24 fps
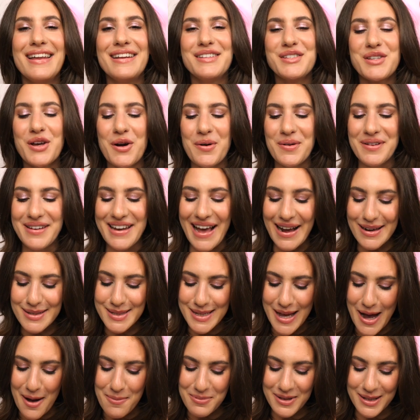So next
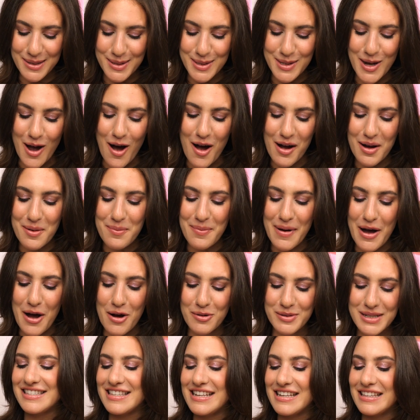up, let's talk
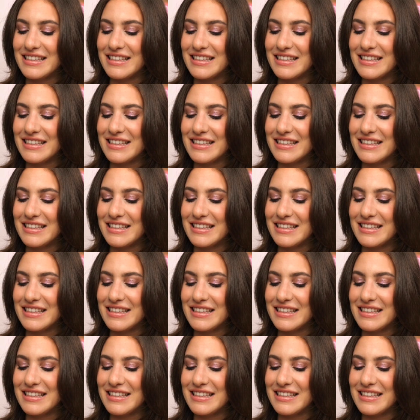about the